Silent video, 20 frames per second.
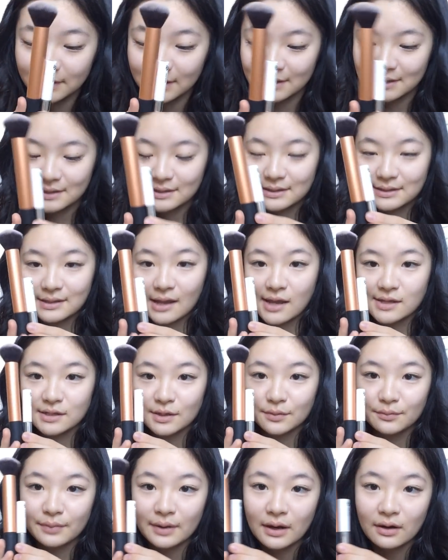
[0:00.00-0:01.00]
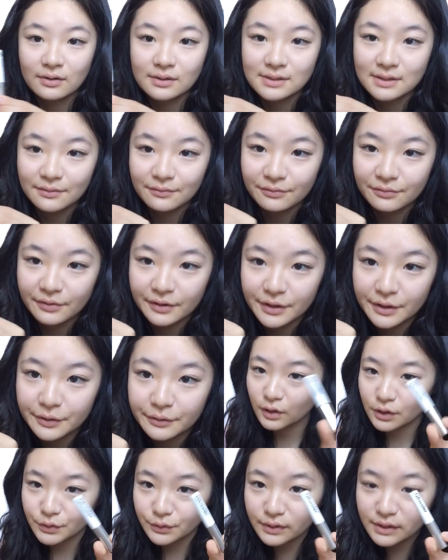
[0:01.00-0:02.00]
this is the size comparison for
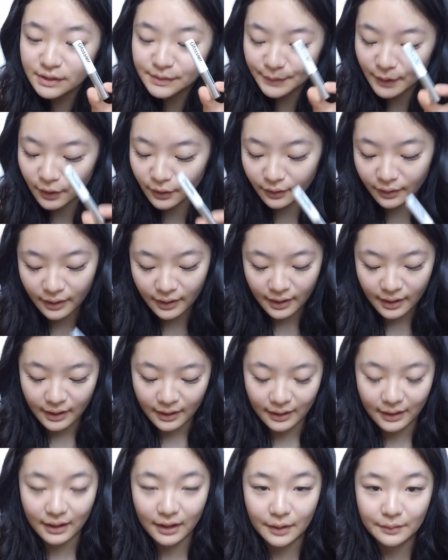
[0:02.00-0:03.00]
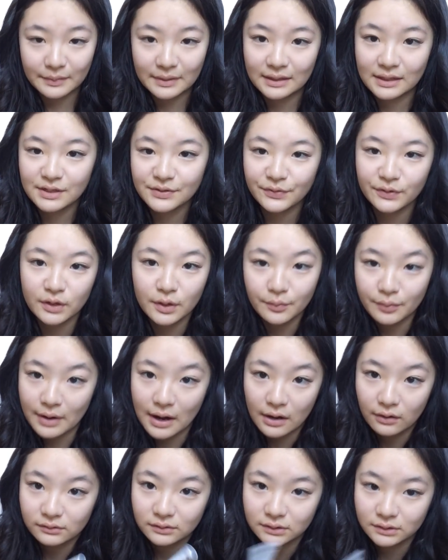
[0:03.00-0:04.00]
you. It's really small. Um, it is for your
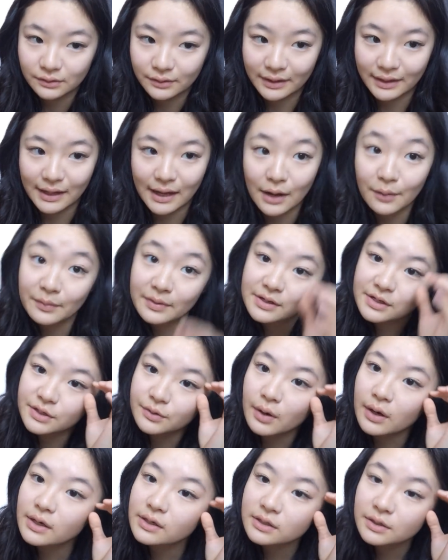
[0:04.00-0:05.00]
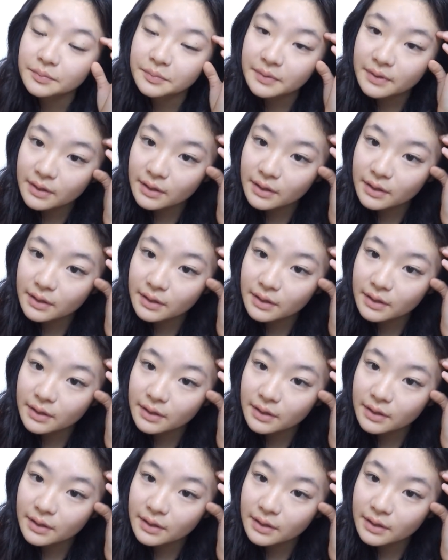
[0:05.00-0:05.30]
brows, so like how big you want it to